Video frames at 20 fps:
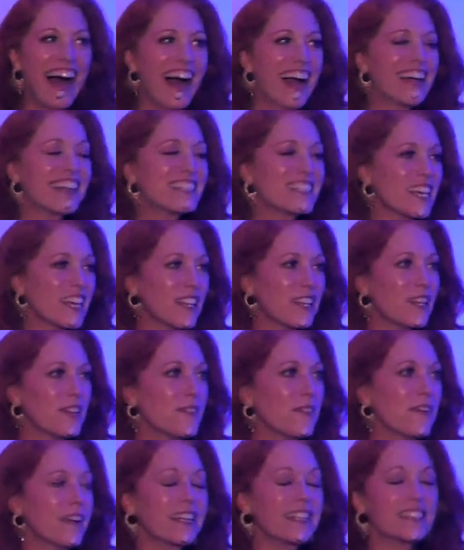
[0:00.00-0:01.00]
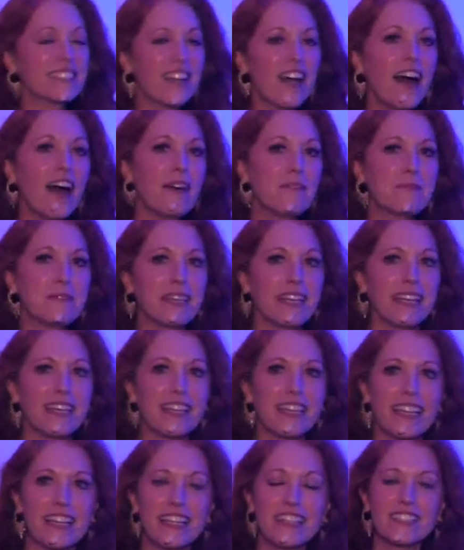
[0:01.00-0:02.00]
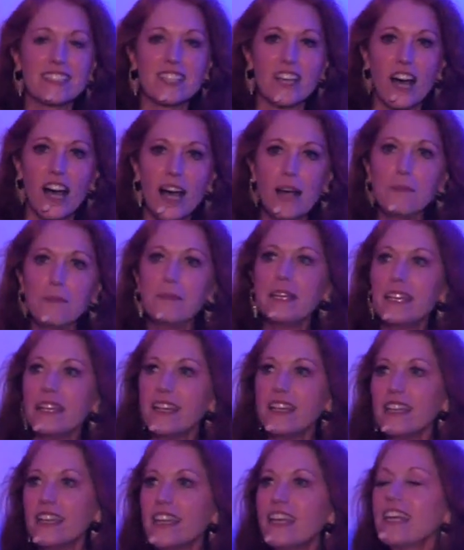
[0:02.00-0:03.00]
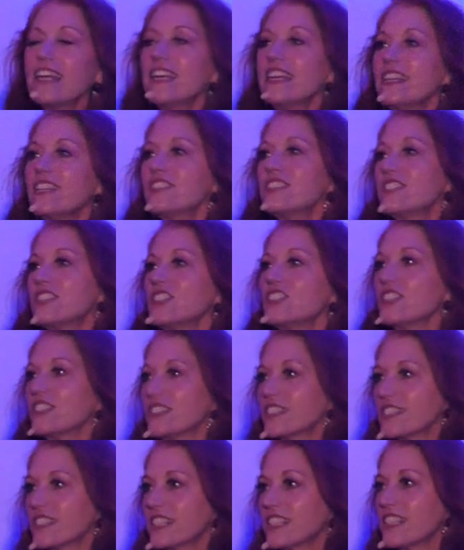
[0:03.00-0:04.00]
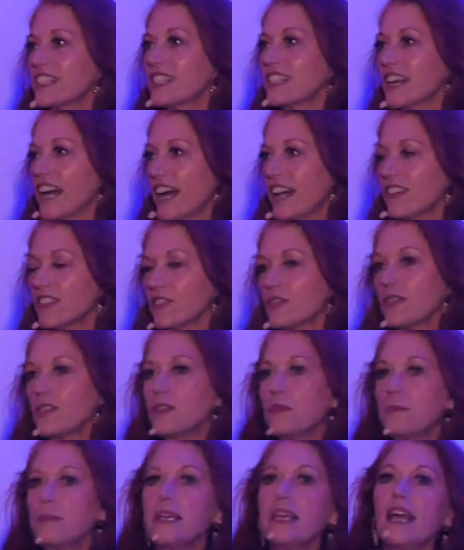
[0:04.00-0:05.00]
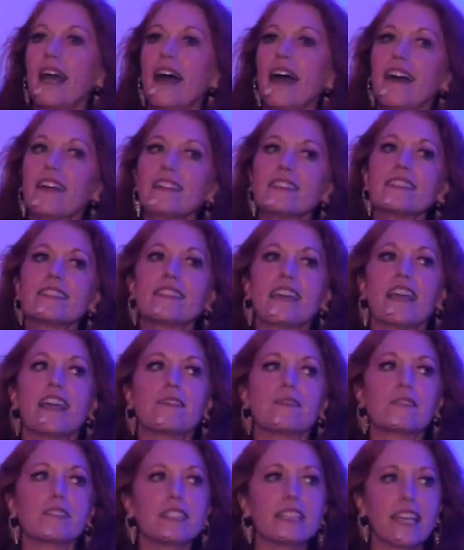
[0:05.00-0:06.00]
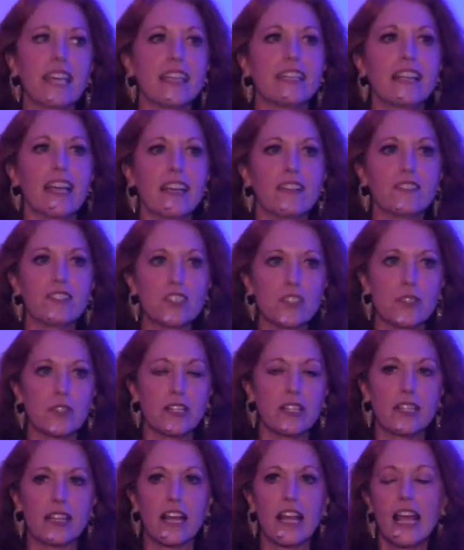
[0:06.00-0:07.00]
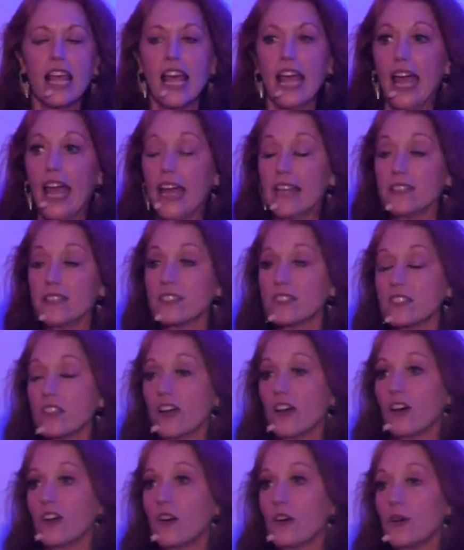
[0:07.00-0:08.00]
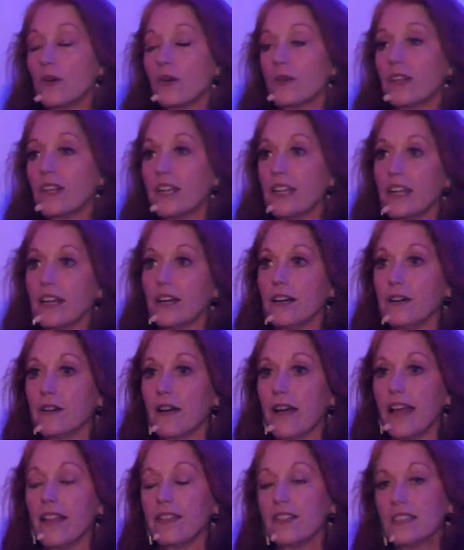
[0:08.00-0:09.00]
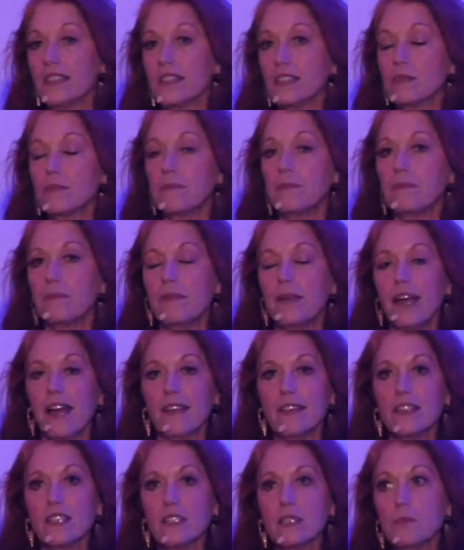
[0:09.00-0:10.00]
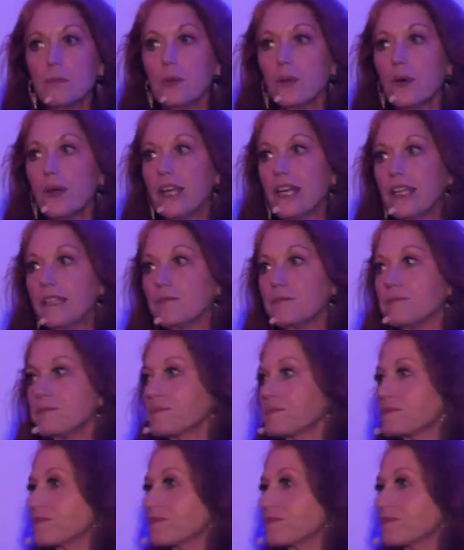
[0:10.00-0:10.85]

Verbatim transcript: tell, you, I tell you what it taught me. It taught me to just cut through the BS and really get down to it. And so, you know, at this at this point,